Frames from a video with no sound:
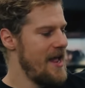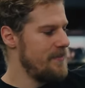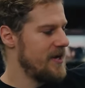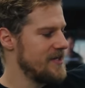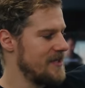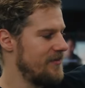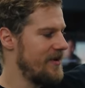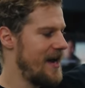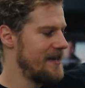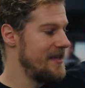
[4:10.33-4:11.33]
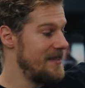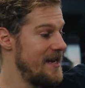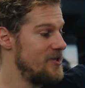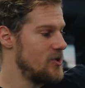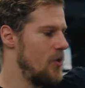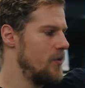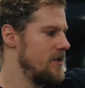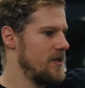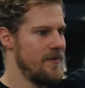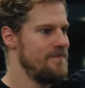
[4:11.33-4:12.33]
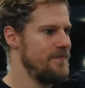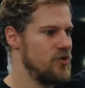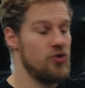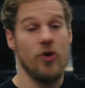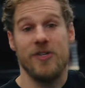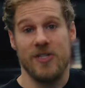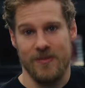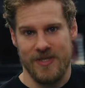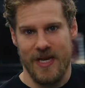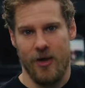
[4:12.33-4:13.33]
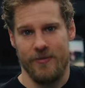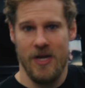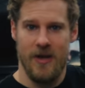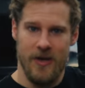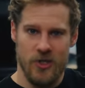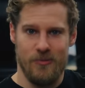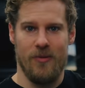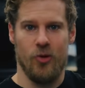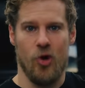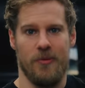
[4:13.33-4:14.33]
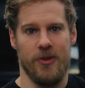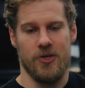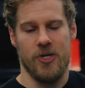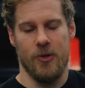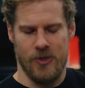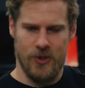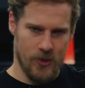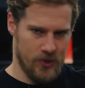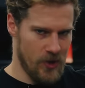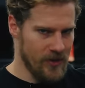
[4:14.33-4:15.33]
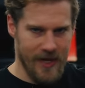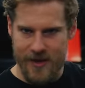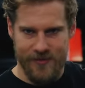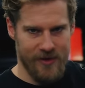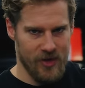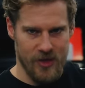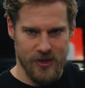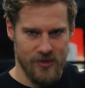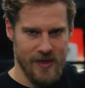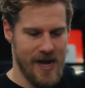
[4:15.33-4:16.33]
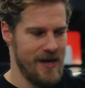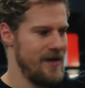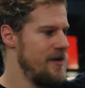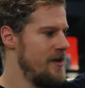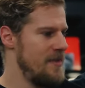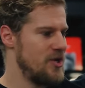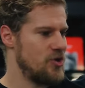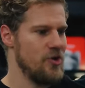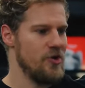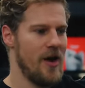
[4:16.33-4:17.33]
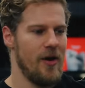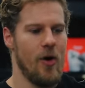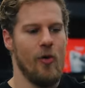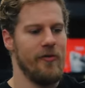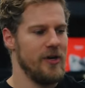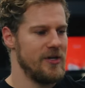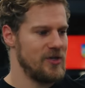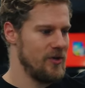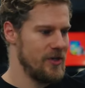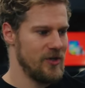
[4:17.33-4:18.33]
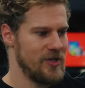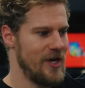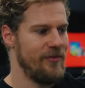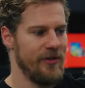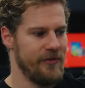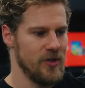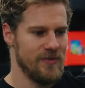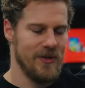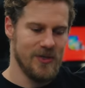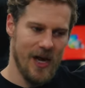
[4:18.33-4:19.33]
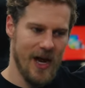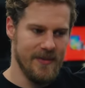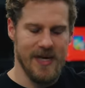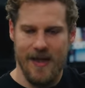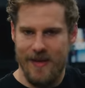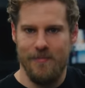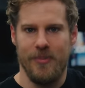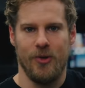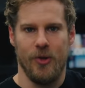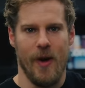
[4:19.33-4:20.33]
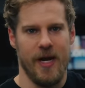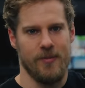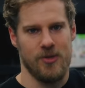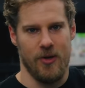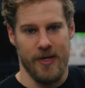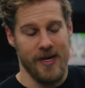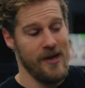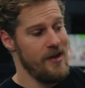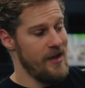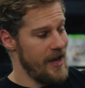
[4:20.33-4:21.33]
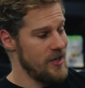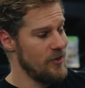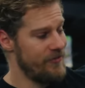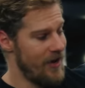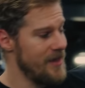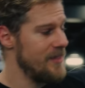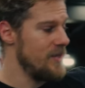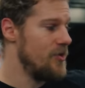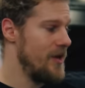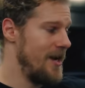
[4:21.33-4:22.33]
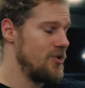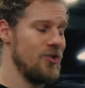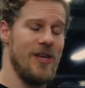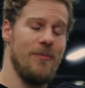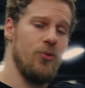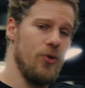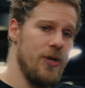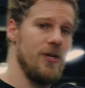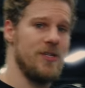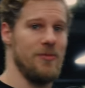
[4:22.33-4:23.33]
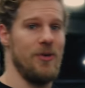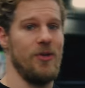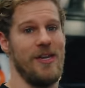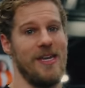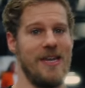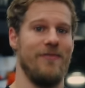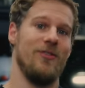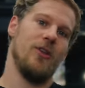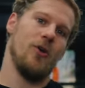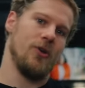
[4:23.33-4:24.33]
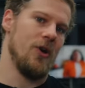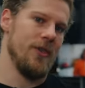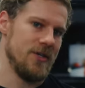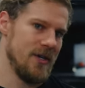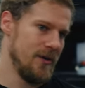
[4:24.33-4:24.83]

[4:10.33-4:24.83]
and because of the fact that they don't trust themselves to be able to go up on their toes. So start light if you're ever going to do that. Make sure you're not overexerting yourself the first few times and then build the weight up slowly and you'll find that you can actually get pretty good stability even though you're on the